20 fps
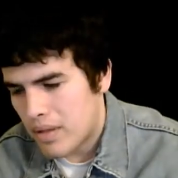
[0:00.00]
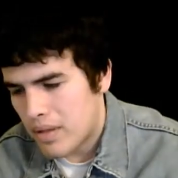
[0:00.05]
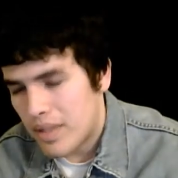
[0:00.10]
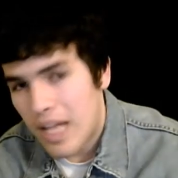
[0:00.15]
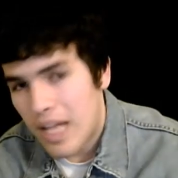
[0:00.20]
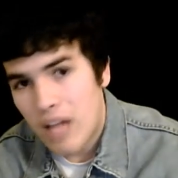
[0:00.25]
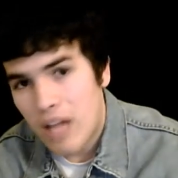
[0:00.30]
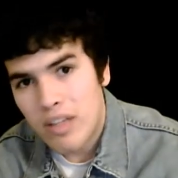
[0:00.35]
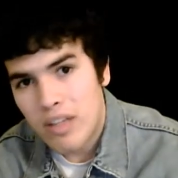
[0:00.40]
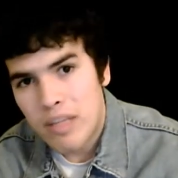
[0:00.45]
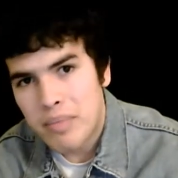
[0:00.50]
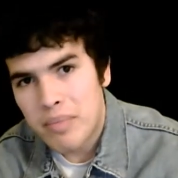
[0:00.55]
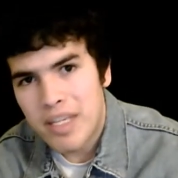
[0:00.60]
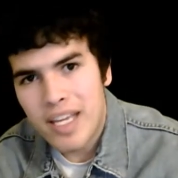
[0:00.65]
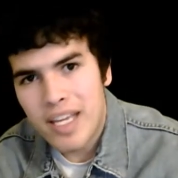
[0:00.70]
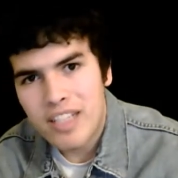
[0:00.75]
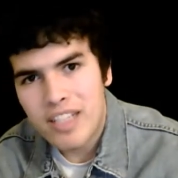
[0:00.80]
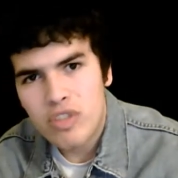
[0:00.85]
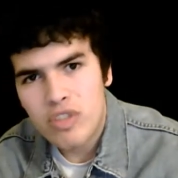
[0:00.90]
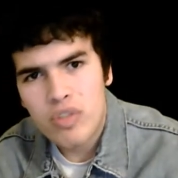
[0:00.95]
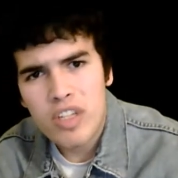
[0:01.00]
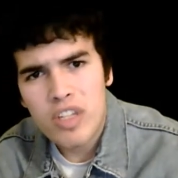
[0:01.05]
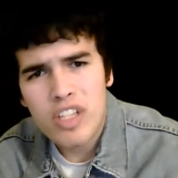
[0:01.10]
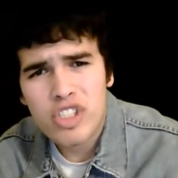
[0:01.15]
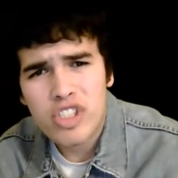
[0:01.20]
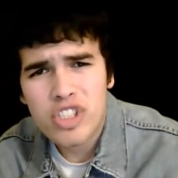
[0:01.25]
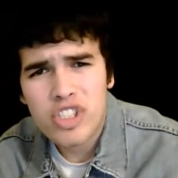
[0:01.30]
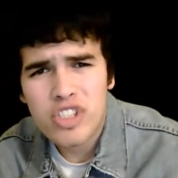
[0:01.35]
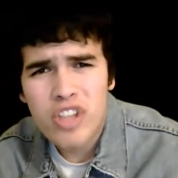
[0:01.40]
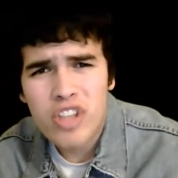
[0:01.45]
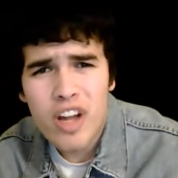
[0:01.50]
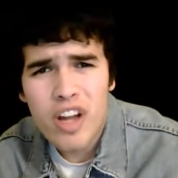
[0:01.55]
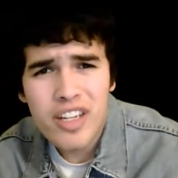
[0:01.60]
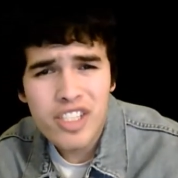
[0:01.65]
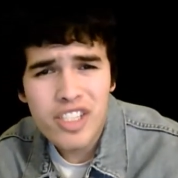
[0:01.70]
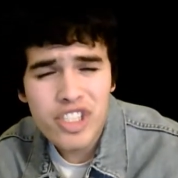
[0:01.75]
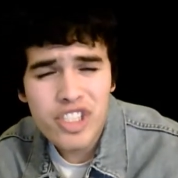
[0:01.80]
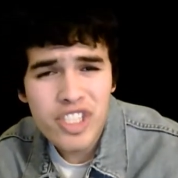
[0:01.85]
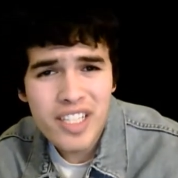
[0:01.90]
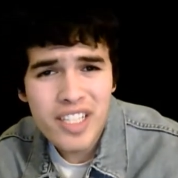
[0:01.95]
Now let me get to the
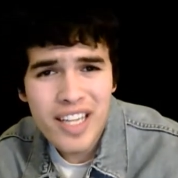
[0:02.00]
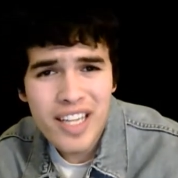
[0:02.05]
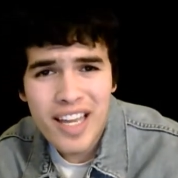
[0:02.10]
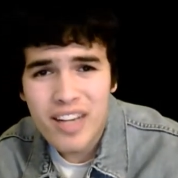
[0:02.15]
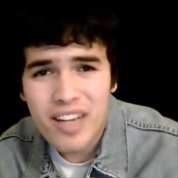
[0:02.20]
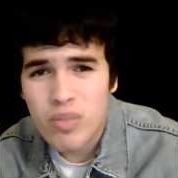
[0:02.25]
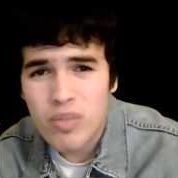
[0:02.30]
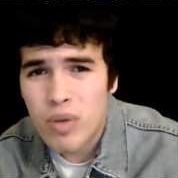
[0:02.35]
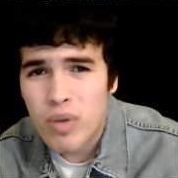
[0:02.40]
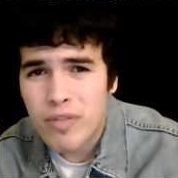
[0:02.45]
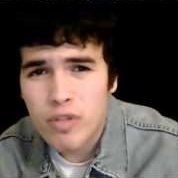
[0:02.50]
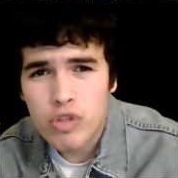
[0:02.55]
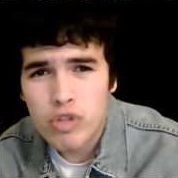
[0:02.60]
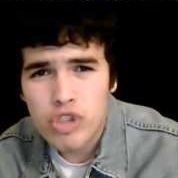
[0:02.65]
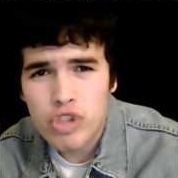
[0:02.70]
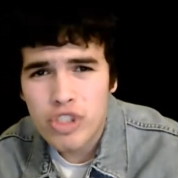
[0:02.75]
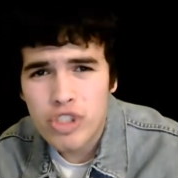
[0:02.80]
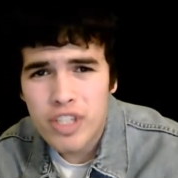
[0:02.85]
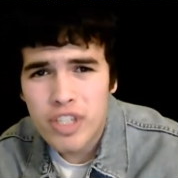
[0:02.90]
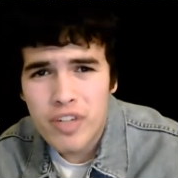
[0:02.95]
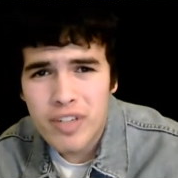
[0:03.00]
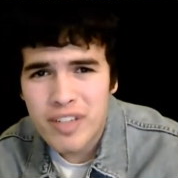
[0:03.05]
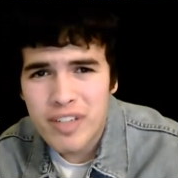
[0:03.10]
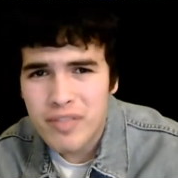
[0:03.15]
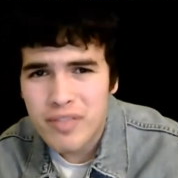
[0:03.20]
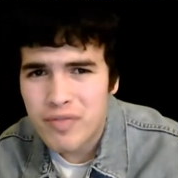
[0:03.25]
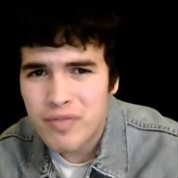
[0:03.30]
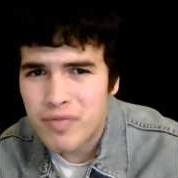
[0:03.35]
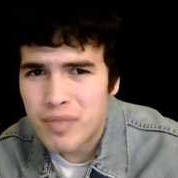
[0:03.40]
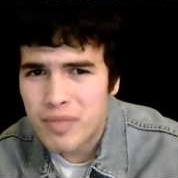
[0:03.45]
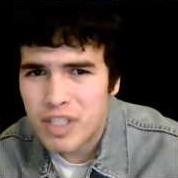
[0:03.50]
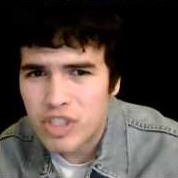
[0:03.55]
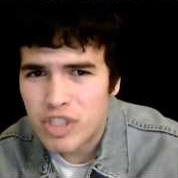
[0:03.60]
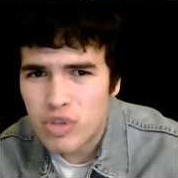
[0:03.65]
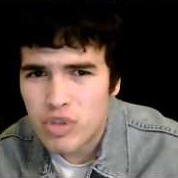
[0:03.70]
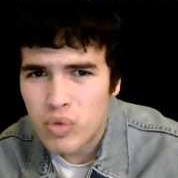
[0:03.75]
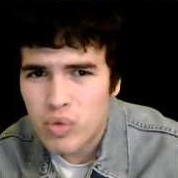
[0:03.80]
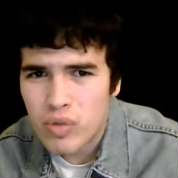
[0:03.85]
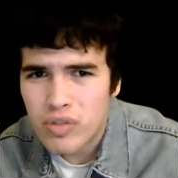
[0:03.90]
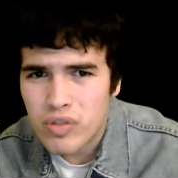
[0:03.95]
astonishing and revolutionary
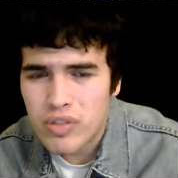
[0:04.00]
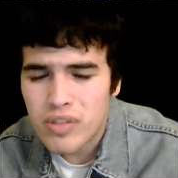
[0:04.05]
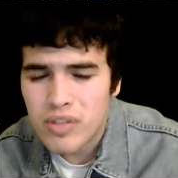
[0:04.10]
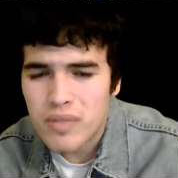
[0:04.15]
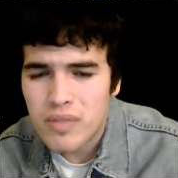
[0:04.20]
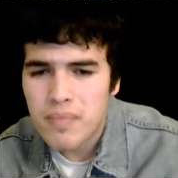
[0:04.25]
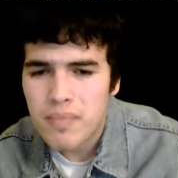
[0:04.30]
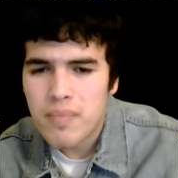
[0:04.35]
visuals.